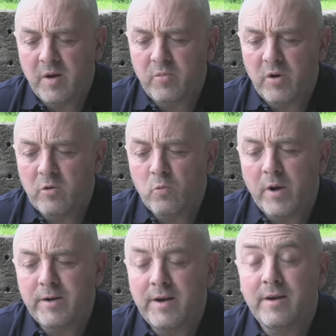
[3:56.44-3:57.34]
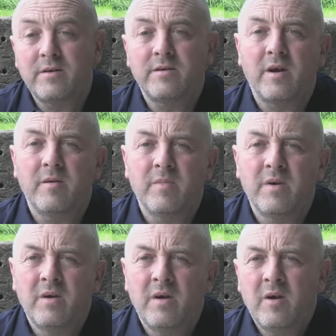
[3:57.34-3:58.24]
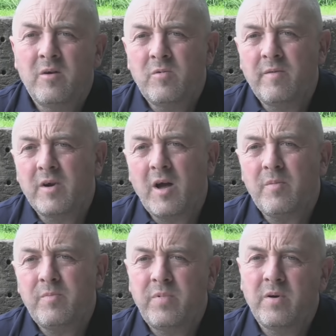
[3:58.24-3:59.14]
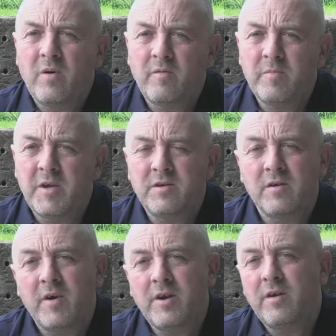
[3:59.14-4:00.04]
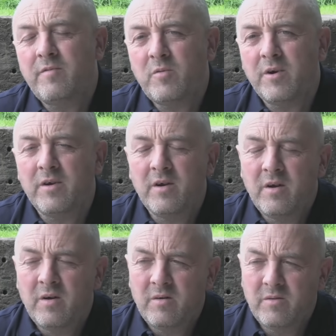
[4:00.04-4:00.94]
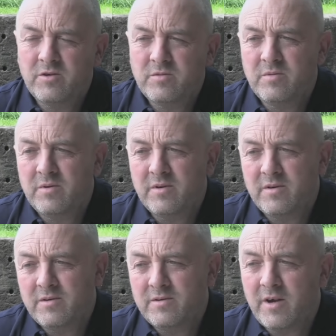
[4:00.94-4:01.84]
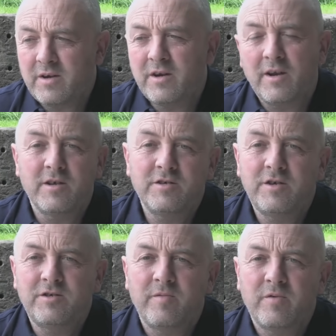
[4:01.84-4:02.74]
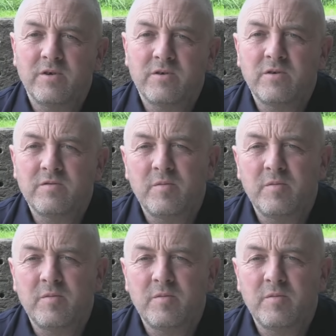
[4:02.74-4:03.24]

are pulling one in at a time with a gap of 1 metre, then another one, which technically is easier for us because the